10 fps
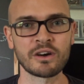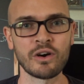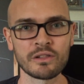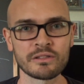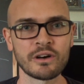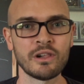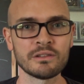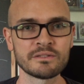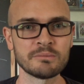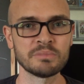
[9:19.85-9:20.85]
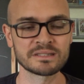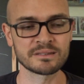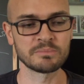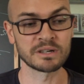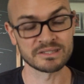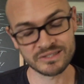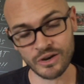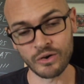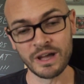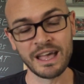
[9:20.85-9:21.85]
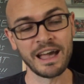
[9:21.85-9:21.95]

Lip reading: All of them picks the Bucks. So